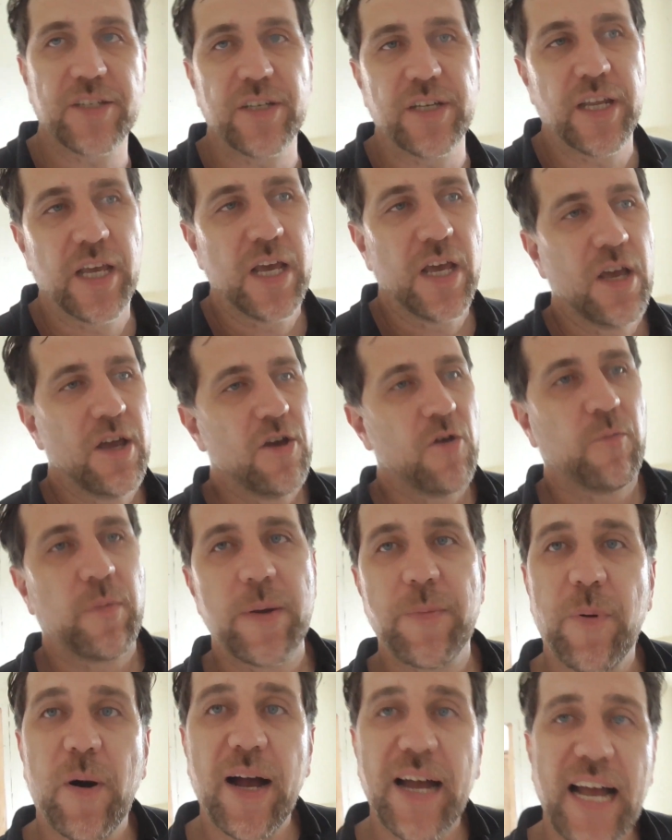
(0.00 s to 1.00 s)
And
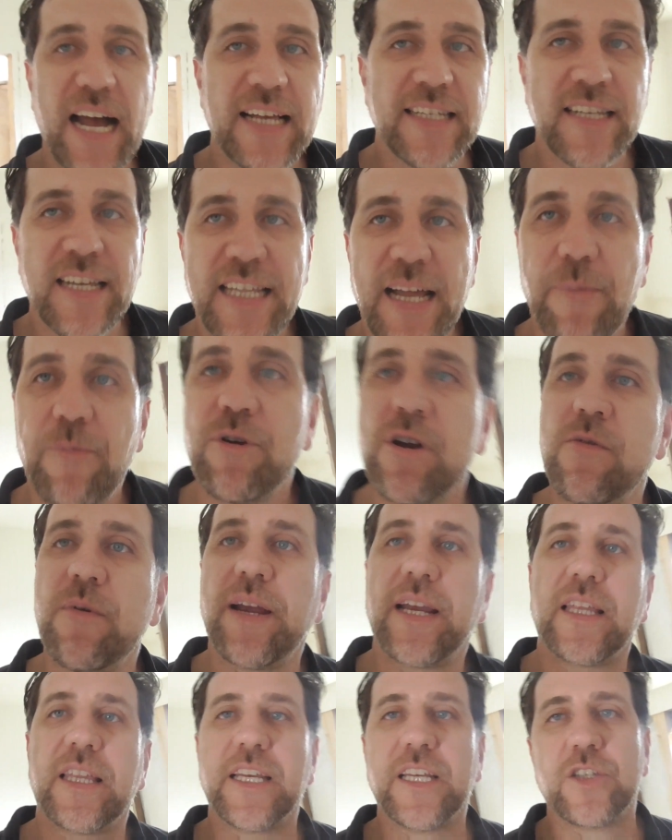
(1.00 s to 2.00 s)
we buy a house like that pretty
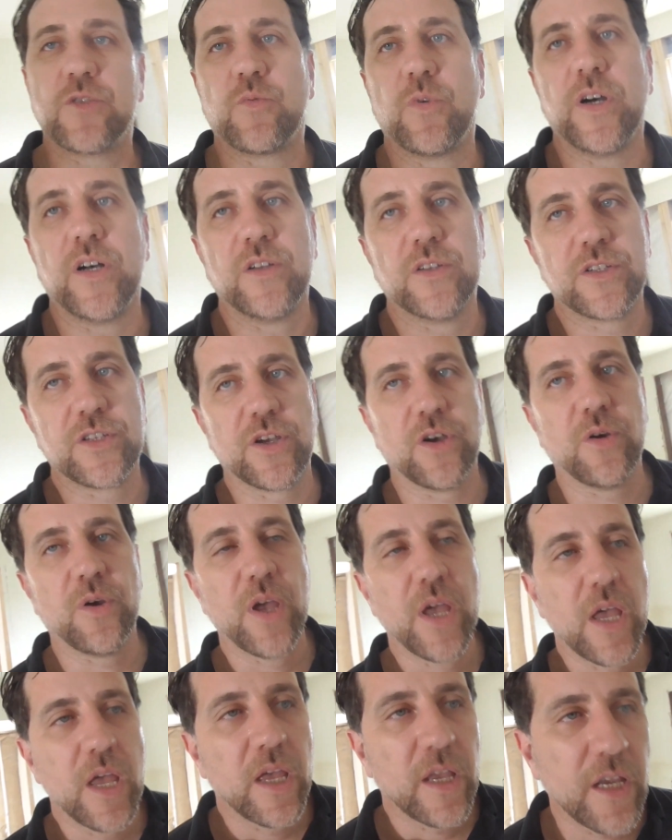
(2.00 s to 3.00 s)
regularly as well.
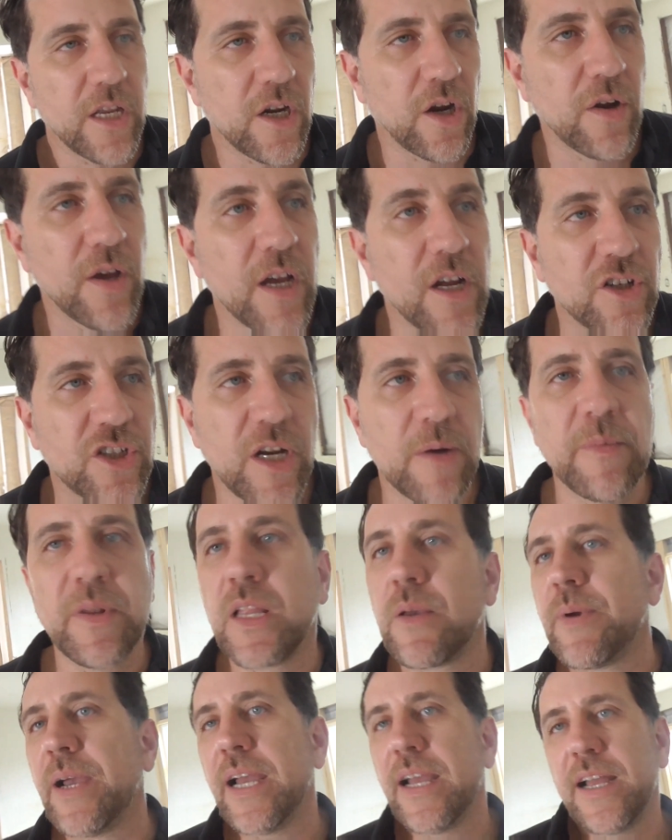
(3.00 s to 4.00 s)
So,
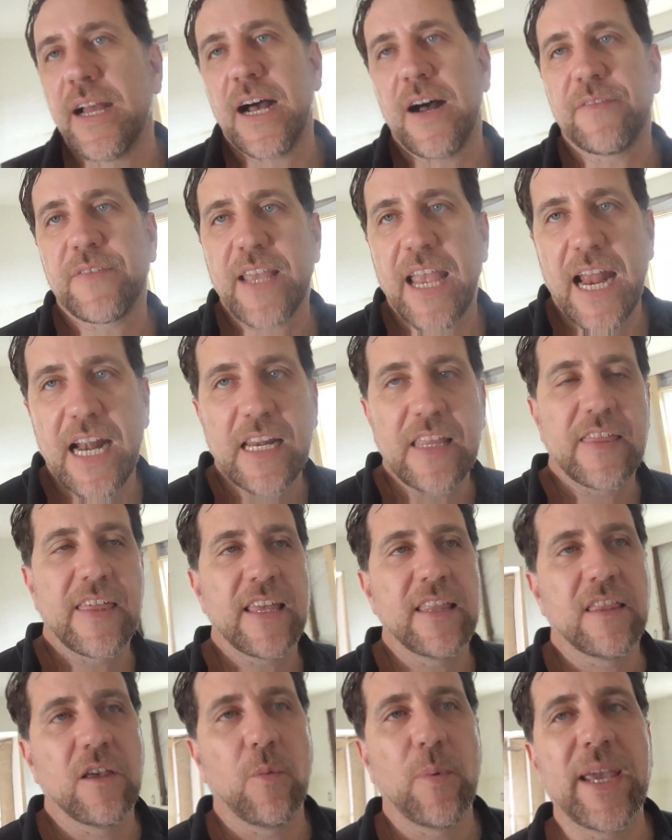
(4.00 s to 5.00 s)
generally we're after
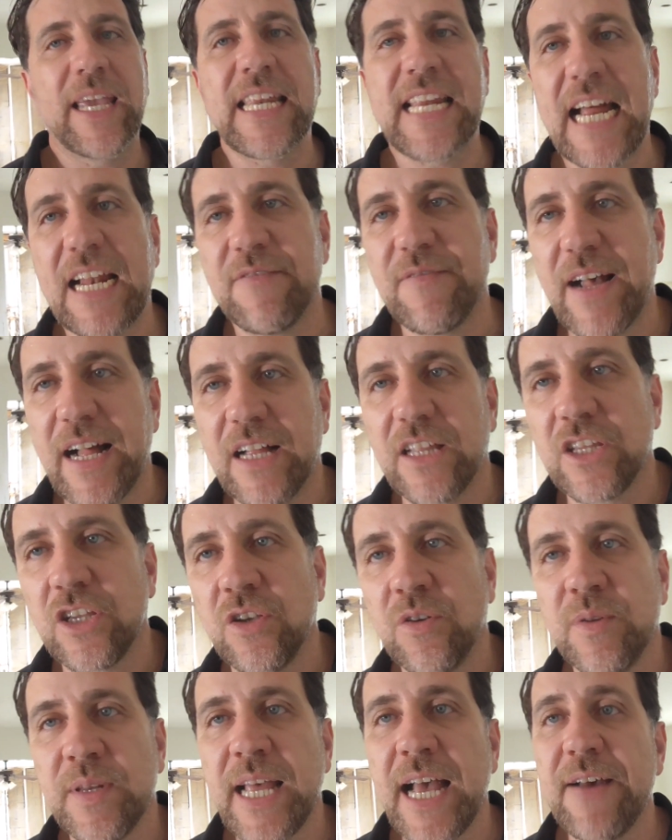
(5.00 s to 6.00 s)
anything that we can add
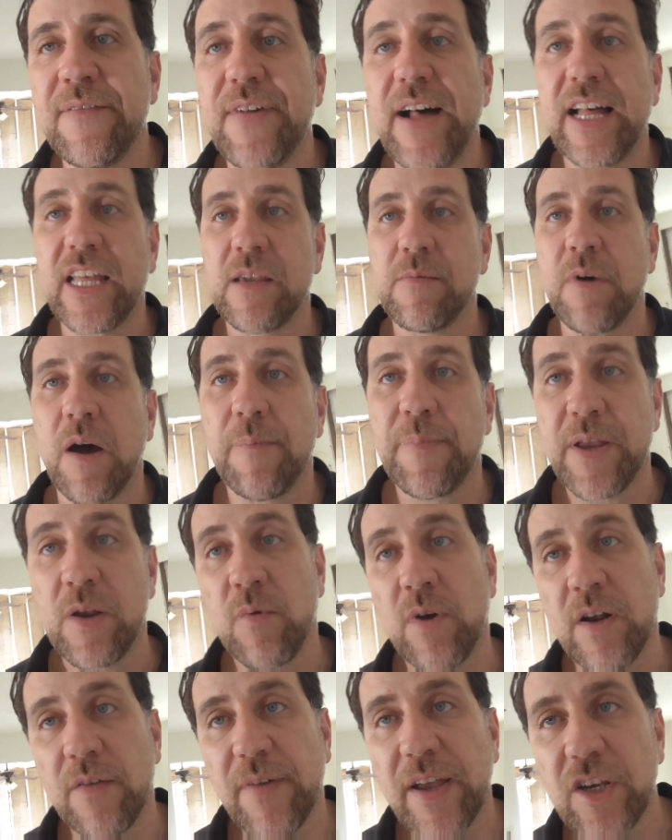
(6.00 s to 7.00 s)
value, and that value might be a
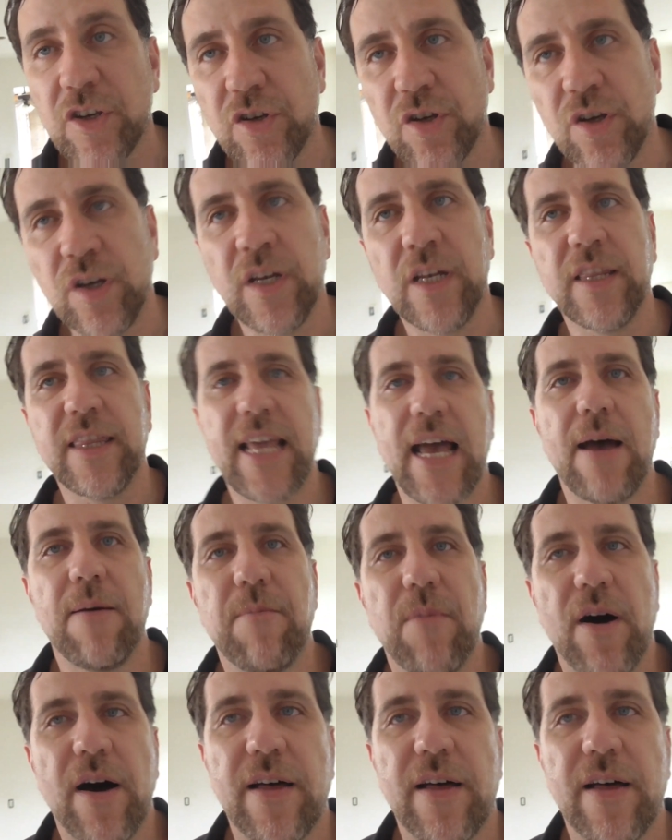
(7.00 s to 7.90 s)
renovation. That